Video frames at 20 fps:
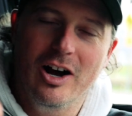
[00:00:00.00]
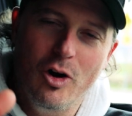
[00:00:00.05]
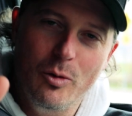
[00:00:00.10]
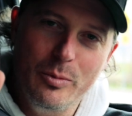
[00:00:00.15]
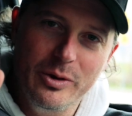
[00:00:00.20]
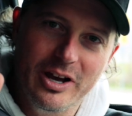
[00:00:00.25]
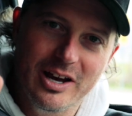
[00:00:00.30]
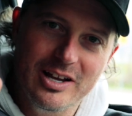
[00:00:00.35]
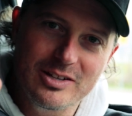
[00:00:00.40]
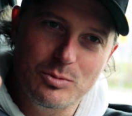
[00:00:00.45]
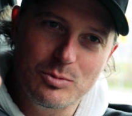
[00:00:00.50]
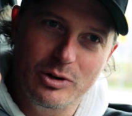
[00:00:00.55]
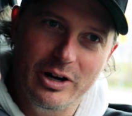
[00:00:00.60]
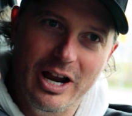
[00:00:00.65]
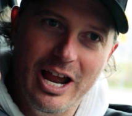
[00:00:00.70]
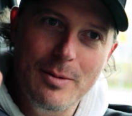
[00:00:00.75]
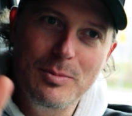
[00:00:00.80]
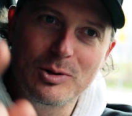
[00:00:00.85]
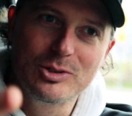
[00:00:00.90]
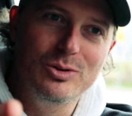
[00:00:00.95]
I hope you guys were
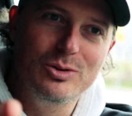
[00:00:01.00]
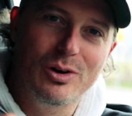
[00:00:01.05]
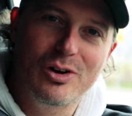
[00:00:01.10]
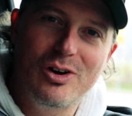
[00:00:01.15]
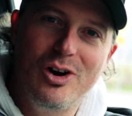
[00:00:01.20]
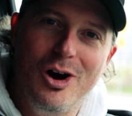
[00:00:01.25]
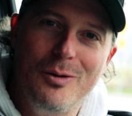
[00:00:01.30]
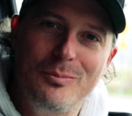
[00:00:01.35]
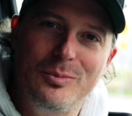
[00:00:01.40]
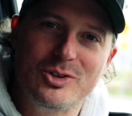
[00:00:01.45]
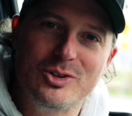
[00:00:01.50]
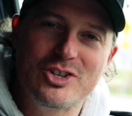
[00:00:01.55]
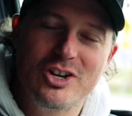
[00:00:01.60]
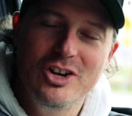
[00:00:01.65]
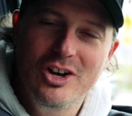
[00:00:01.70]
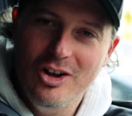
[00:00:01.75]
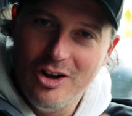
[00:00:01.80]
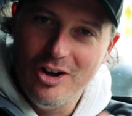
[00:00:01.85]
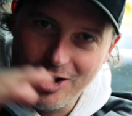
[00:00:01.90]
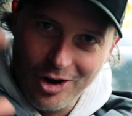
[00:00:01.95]
able to accomplish
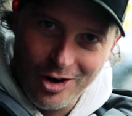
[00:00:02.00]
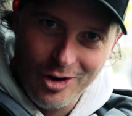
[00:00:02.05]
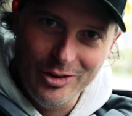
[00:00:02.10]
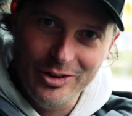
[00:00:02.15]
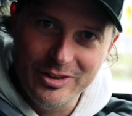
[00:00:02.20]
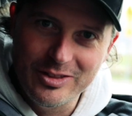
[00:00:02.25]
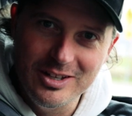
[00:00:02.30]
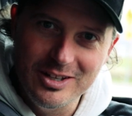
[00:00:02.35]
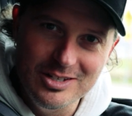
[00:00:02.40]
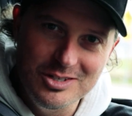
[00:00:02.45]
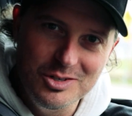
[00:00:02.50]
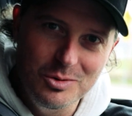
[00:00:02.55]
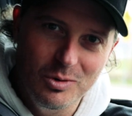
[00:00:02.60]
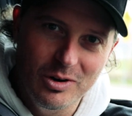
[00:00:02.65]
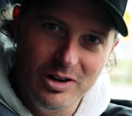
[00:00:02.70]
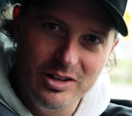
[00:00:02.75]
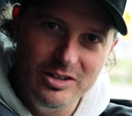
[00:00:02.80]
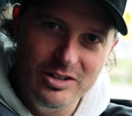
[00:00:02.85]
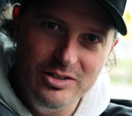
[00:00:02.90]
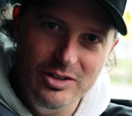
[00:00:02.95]
all the things you
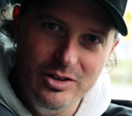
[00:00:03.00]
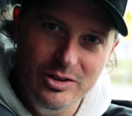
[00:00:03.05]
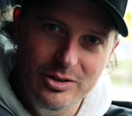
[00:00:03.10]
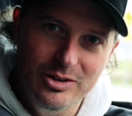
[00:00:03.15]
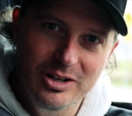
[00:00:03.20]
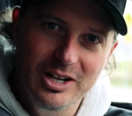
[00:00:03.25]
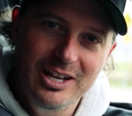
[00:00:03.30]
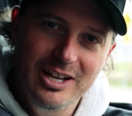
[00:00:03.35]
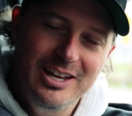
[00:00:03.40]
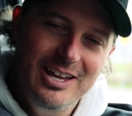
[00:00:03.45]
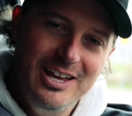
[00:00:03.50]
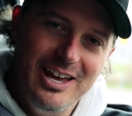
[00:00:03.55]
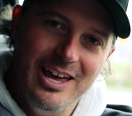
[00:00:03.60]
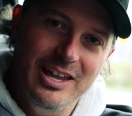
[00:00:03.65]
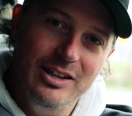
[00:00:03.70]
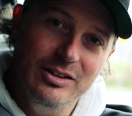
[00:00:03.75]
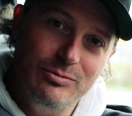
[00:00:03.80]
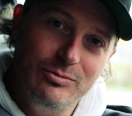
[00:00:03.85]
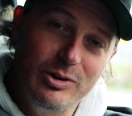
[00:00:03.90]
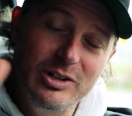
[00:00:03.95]
wanted to do,
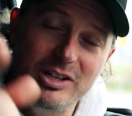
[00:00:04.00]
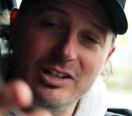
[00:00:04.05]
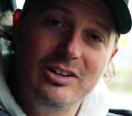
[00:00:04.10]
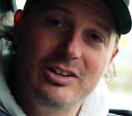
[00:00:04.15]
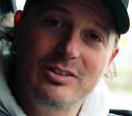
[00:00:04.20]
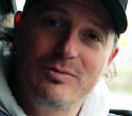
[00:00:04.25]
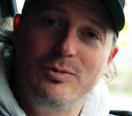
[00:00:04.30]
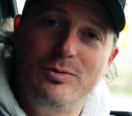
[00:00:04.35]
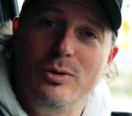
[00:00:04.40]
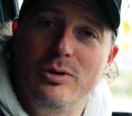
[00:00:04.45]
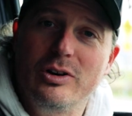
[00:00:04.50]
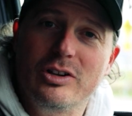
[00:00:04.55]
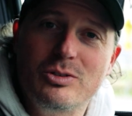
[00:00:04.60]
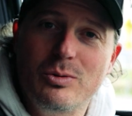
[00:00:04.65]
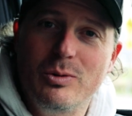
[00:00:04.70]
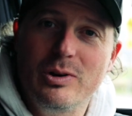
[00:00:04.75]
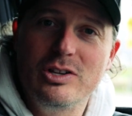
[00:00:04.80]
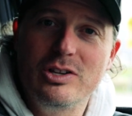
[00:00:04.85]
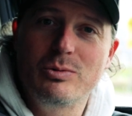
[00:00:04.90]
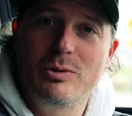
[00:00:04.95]
and really looking forward to
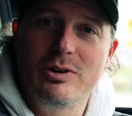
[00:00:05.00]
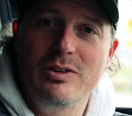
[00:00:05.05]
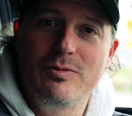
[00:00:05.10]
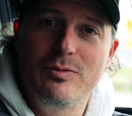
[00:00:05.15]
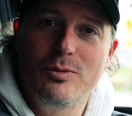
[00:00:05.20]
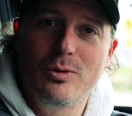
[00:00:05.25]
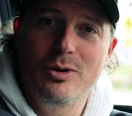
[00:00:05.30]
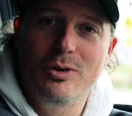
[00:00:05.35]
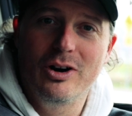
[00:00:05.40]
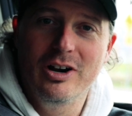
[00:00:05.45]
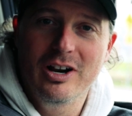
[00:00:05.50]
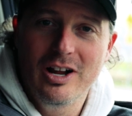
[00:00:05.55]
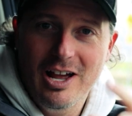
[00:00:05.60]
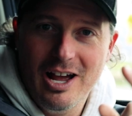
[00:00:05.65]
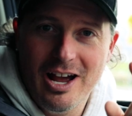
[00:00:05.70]
twenty twenty-four.